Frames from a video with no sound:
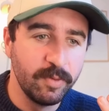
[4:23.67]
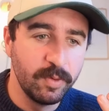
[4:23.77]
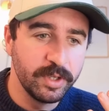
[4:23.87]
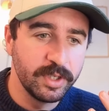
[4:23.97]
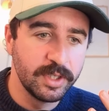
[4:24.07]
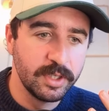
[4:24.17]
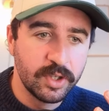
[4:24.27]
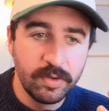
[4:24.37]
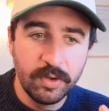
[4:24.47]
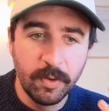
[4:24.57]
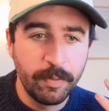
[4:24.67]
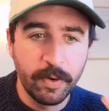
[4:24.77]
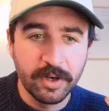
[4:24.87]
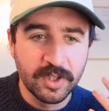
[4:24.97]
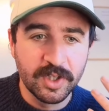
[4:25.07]
for this. So you're a
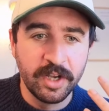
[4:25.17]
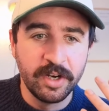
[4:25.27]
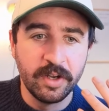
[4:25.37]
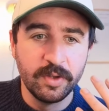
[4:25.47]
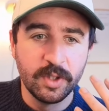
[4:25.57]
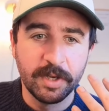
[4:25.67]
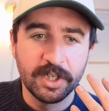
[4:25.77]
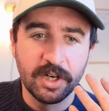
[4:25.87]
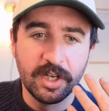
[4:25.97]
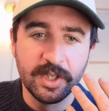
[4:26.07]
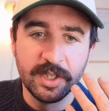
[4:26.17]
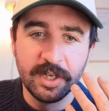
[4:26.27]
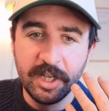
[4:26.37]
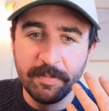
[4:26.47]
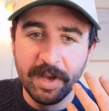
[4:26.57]
product designer who specializes
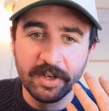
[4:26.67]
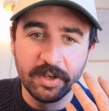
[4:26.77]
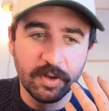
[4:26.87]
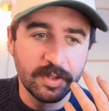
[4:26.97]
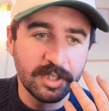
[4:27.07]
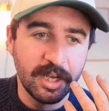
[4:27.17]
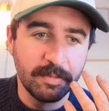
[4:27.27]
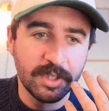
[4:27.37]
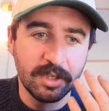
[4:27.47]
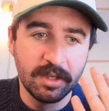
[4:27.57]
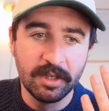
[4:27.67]
in lead magnet concepts,